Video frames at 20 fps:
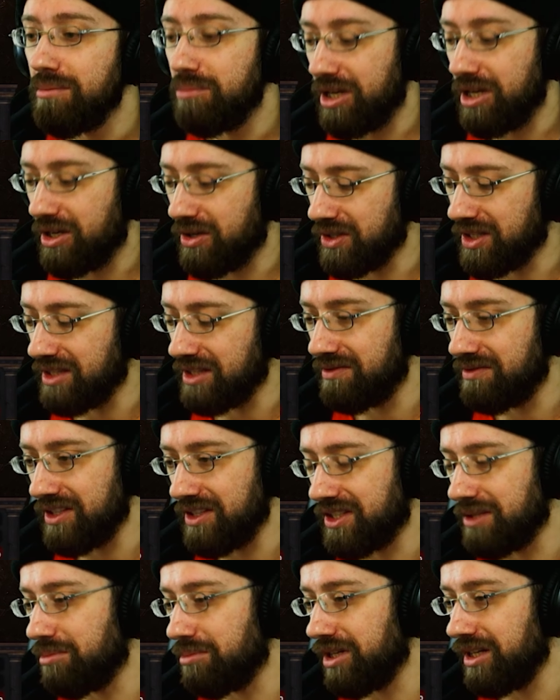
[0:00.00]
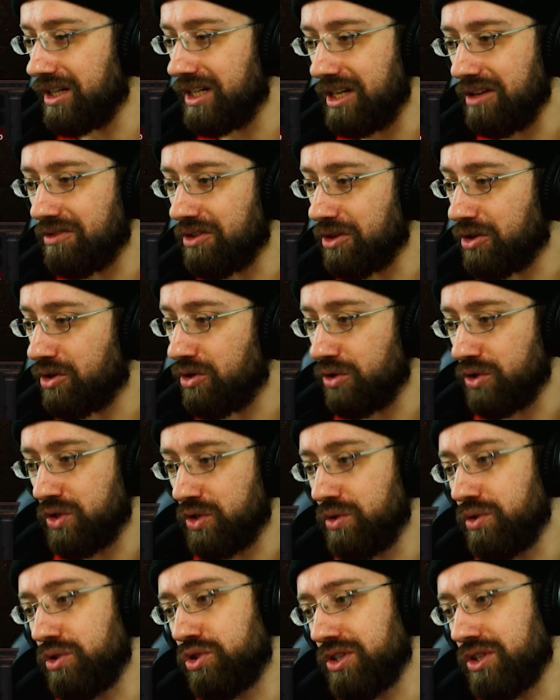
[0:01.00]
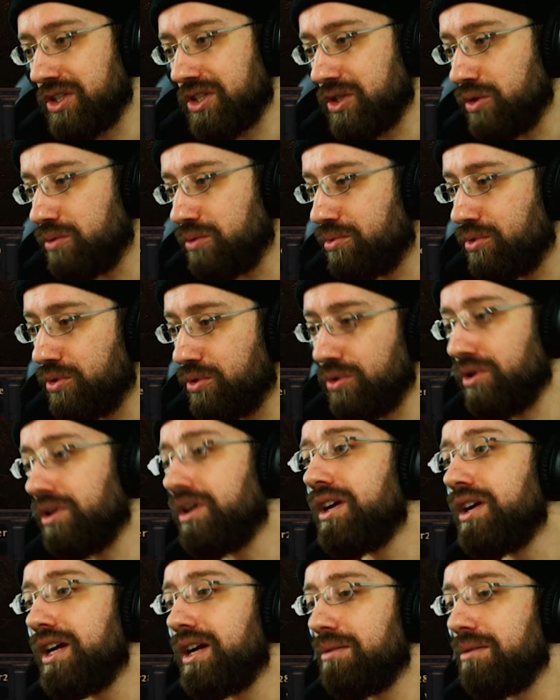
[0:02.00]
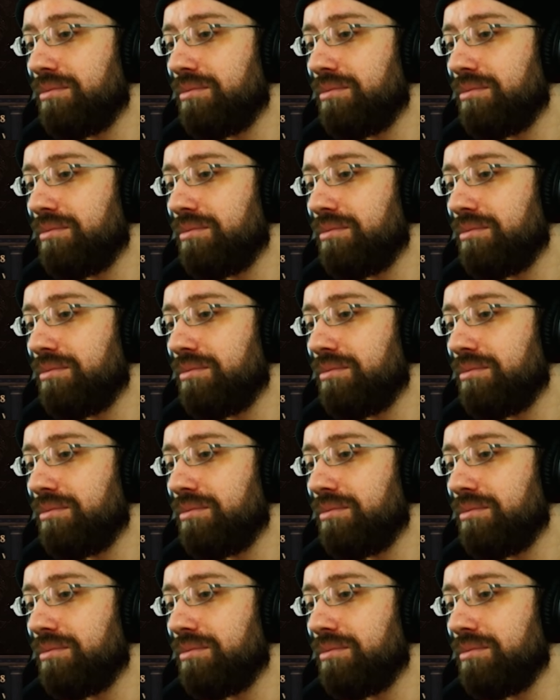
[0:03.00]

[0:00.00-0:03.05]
because the visibility of the cursor is just so poor.